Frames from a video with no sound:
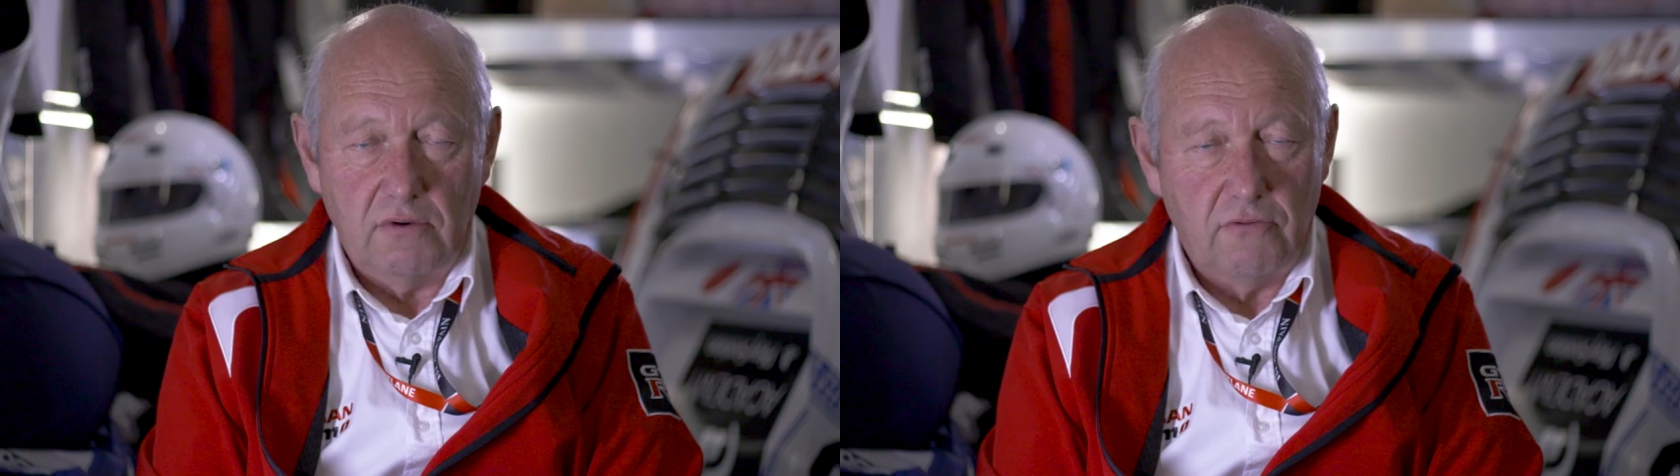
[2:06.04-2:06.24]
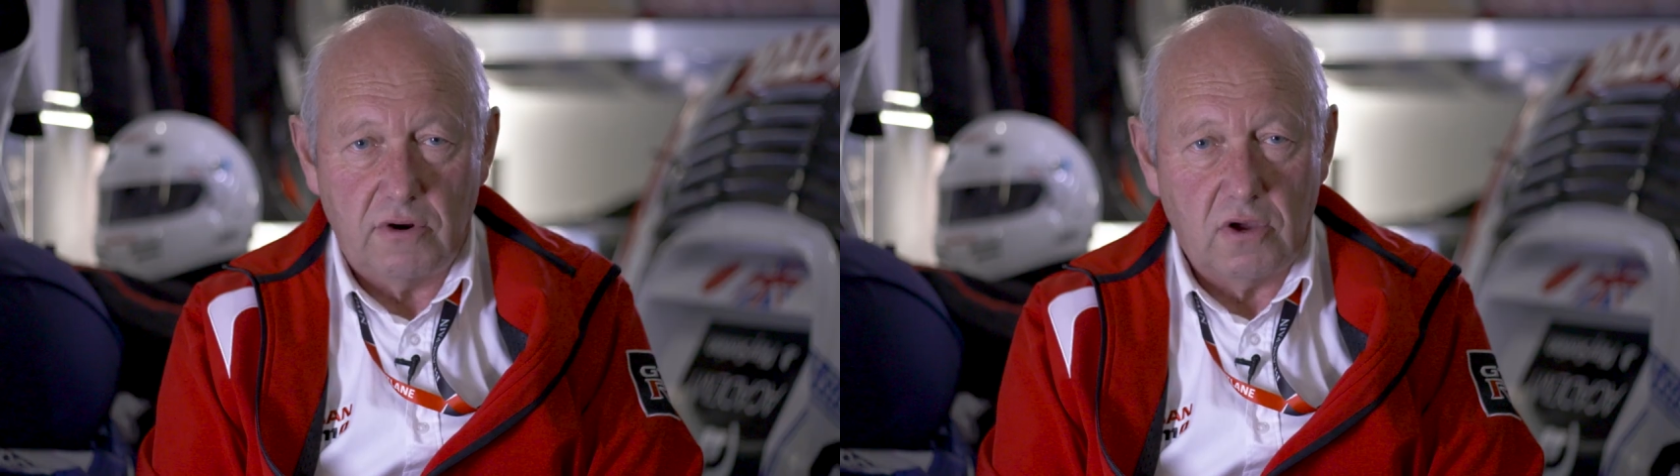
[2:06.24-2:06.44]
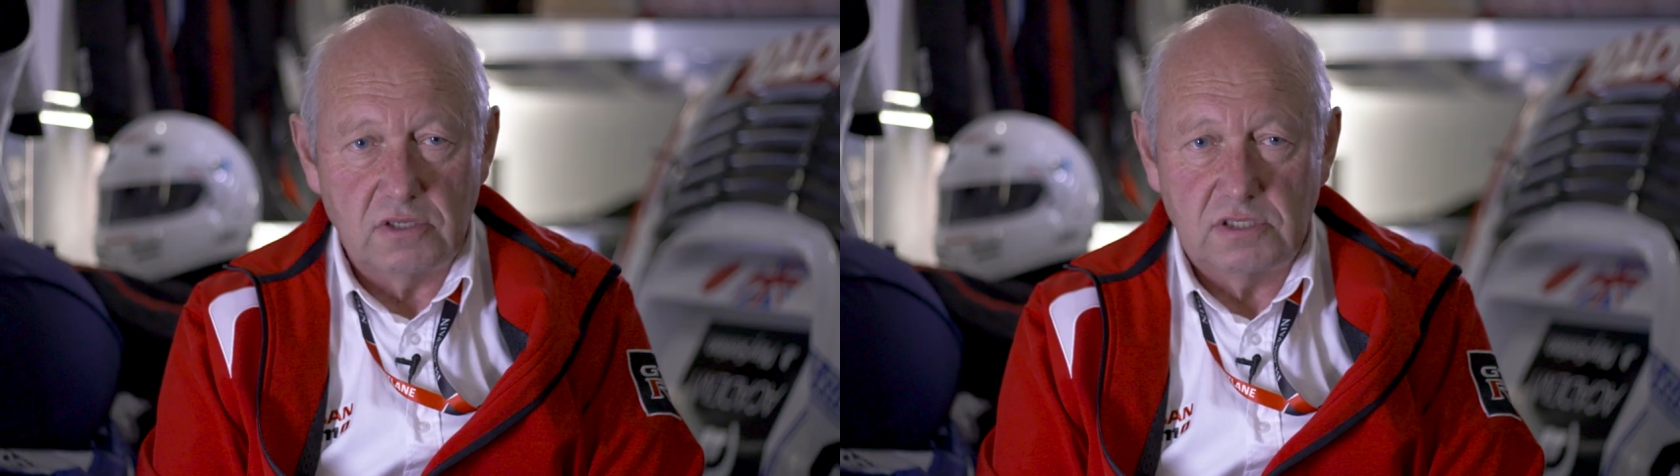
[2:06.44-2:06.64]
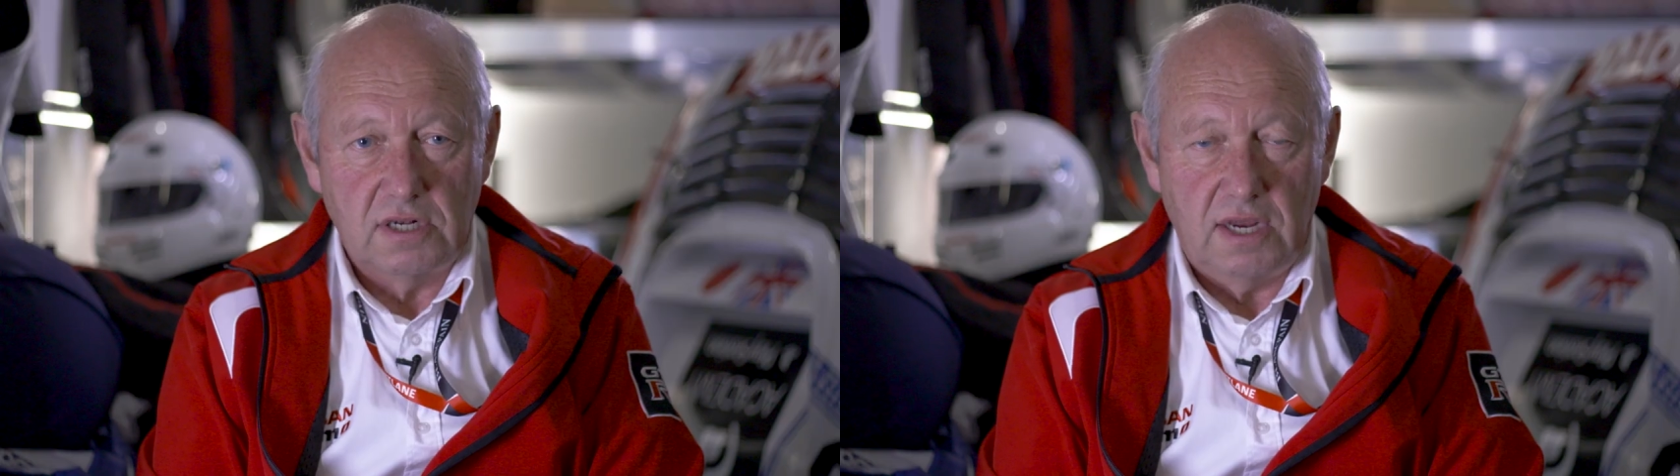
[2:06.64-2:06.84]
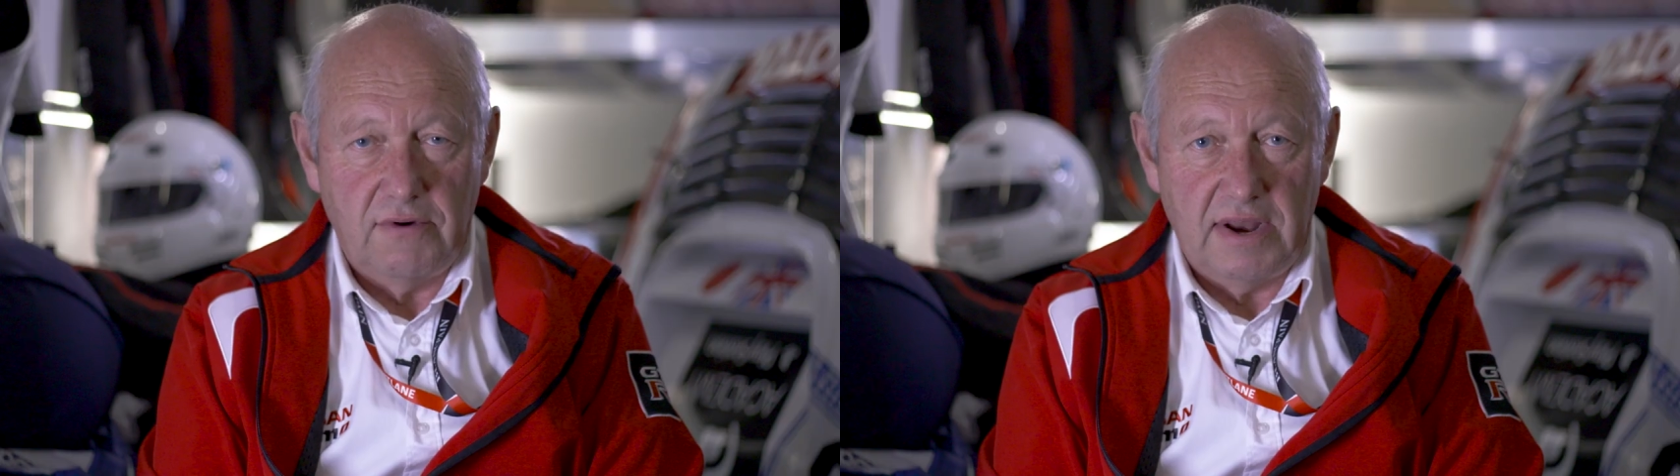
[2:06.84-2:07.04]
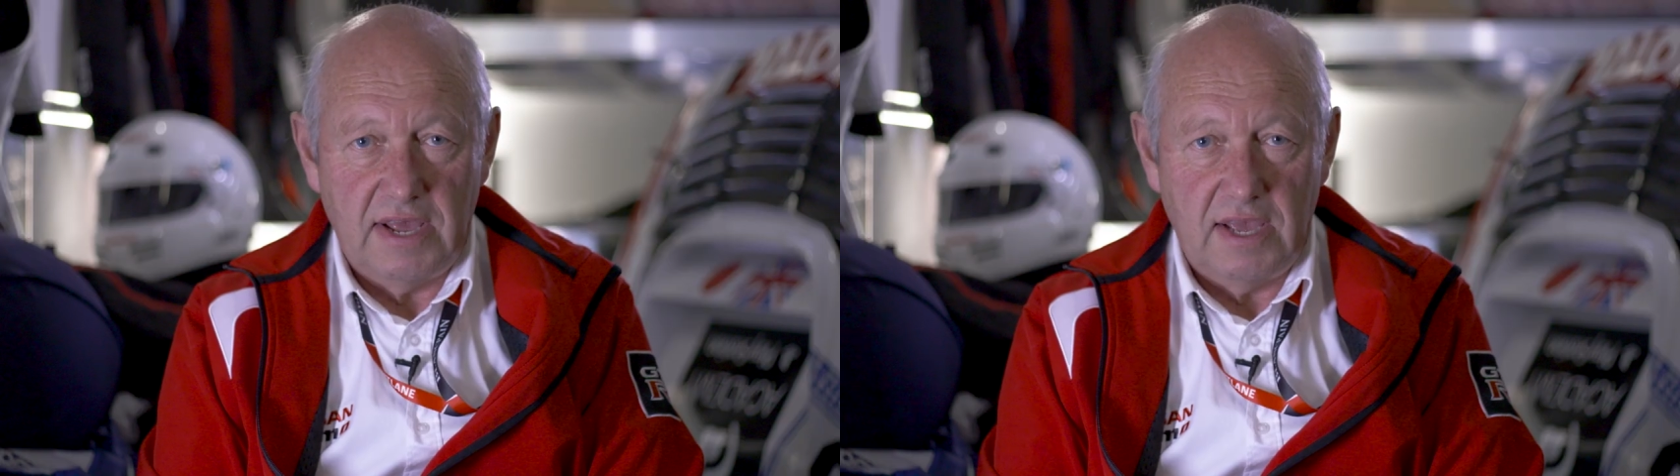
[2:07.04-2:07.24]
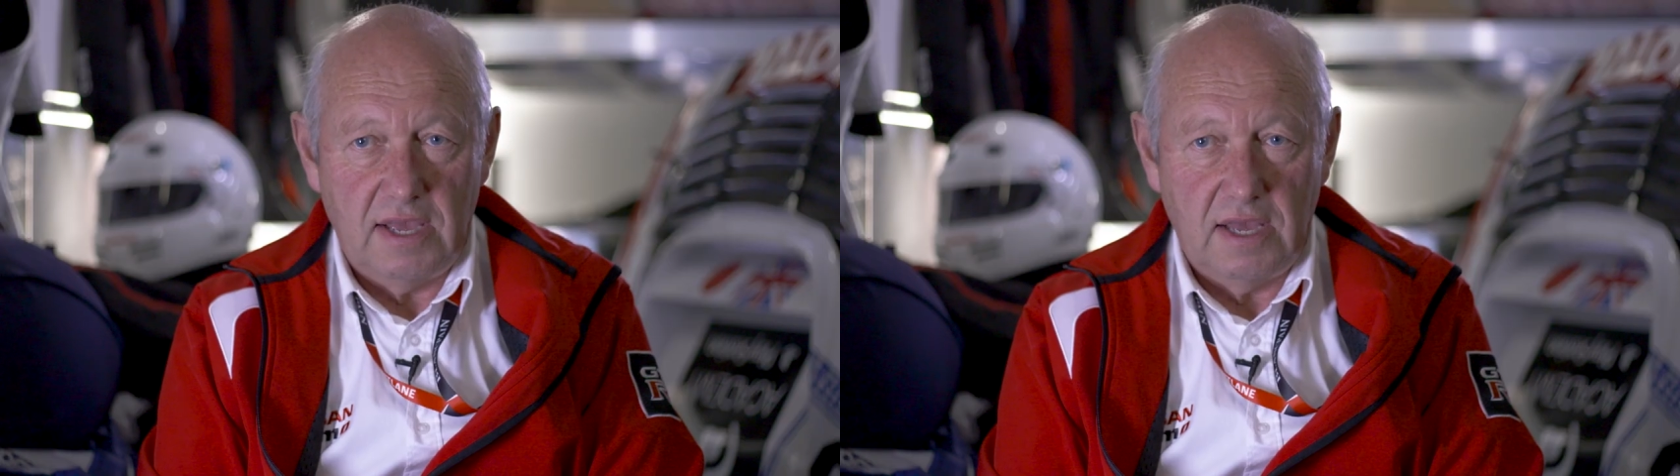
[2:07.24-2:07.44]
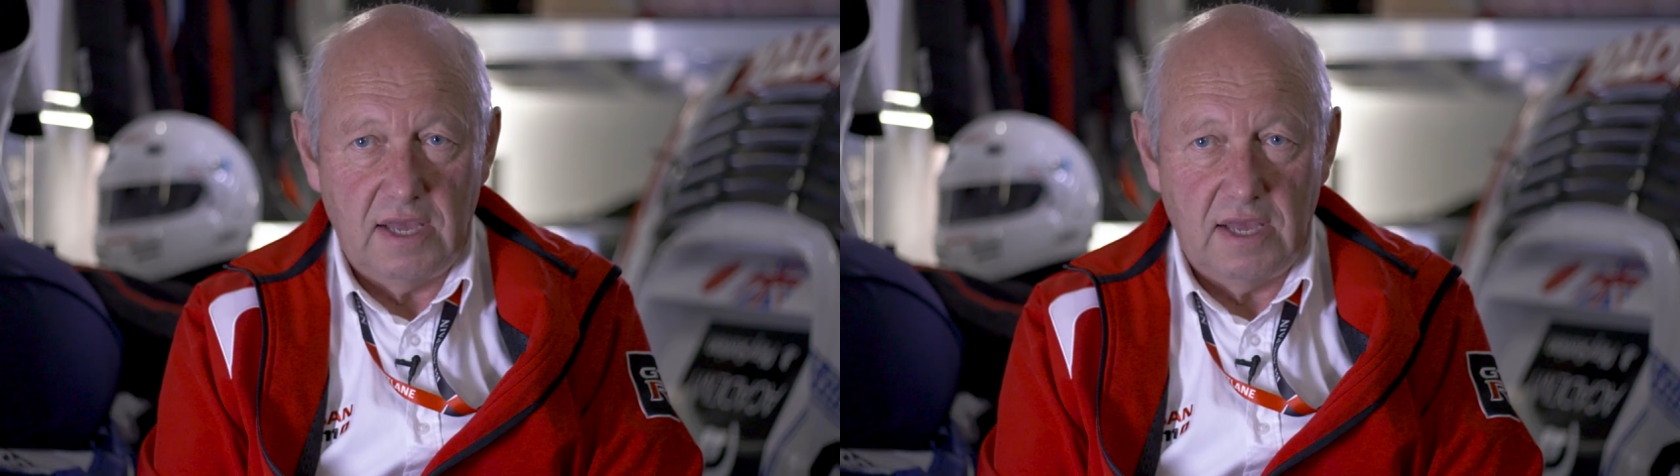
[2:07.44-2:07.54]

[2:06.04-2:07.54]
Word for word: You're constantly ready,